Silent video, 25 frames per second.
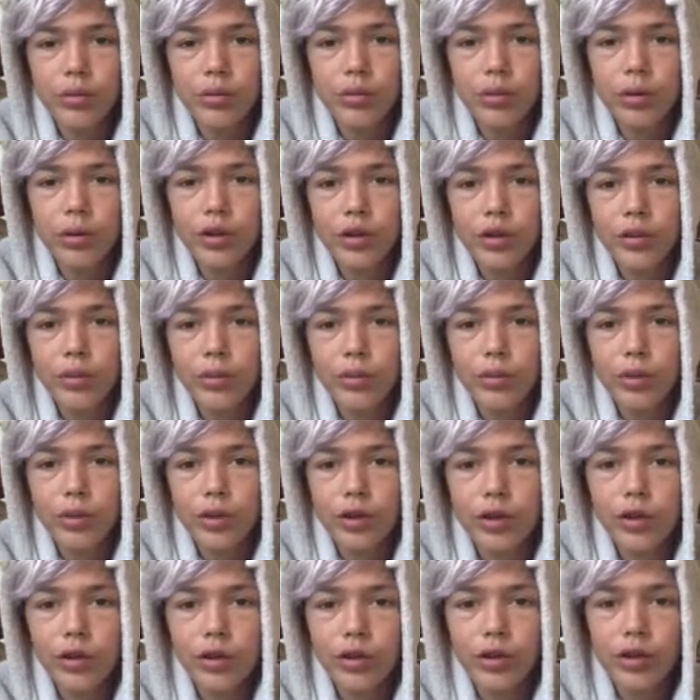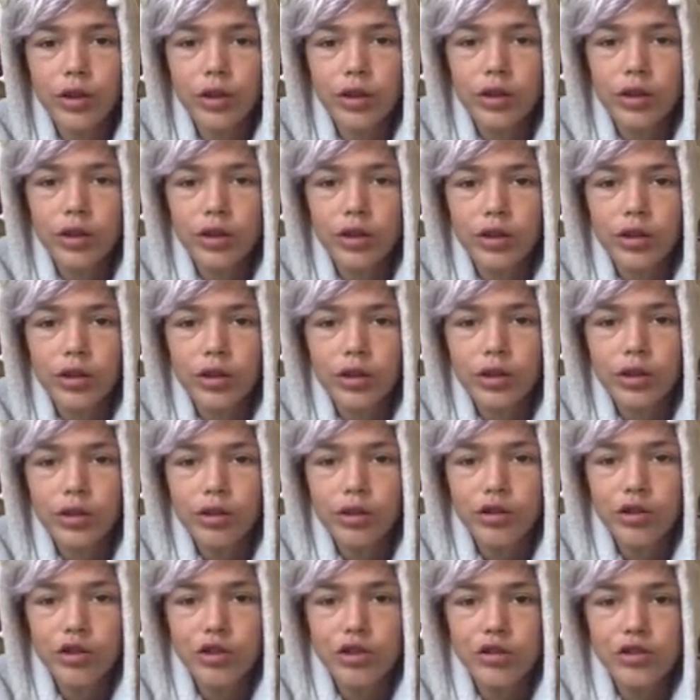Where you go? Where you go?
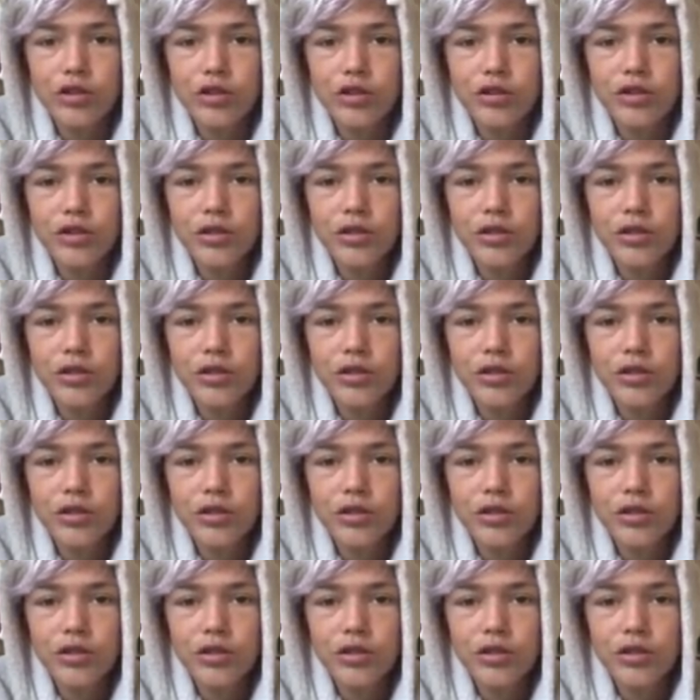Oh jeez.